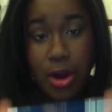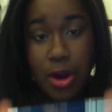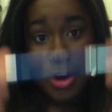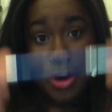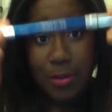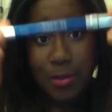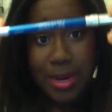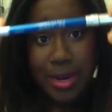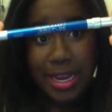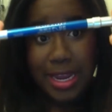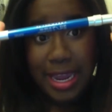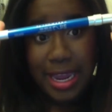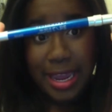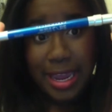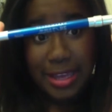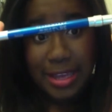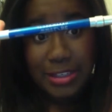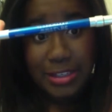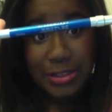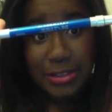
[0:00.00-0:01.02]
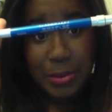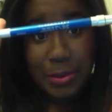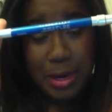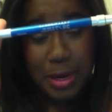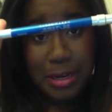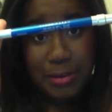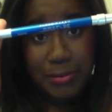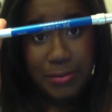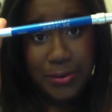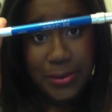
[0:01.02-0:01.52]
Urban Decay's
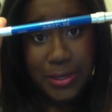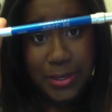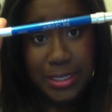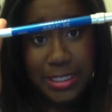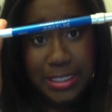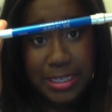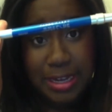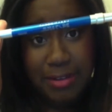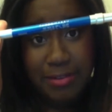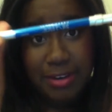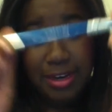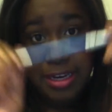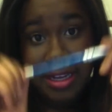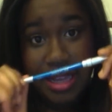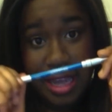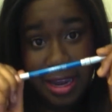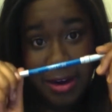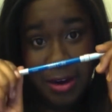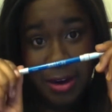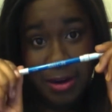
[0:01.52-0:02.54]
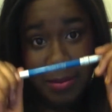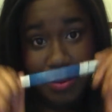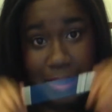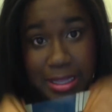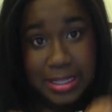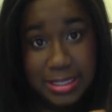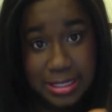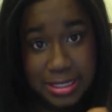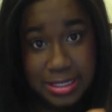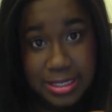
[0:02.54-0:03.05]
24/7 Glide-On
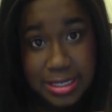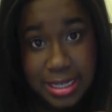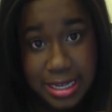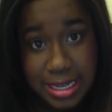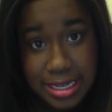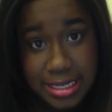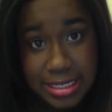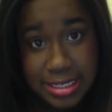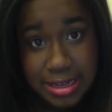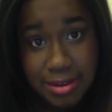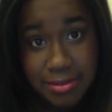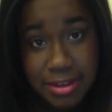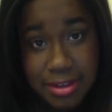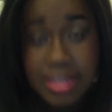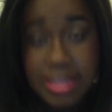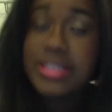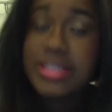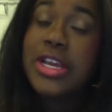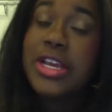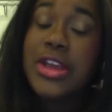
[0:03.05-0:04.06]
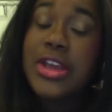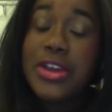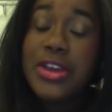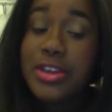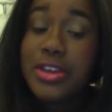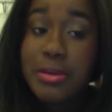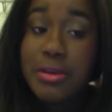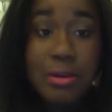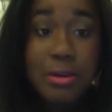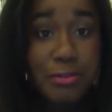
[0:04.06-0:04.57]
Pencil in Deviant.
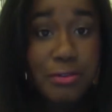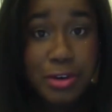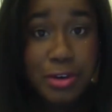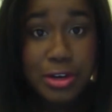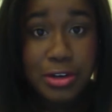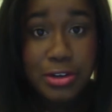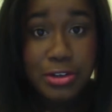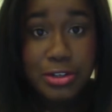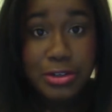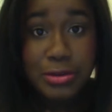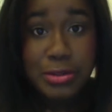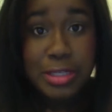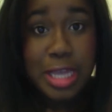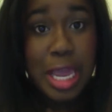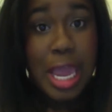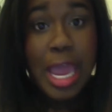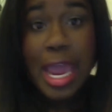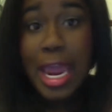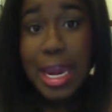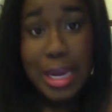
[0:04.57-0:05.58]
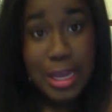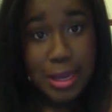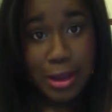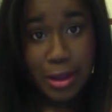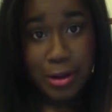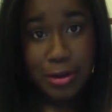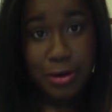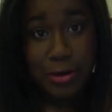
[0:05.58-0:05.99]
You are free to choose any color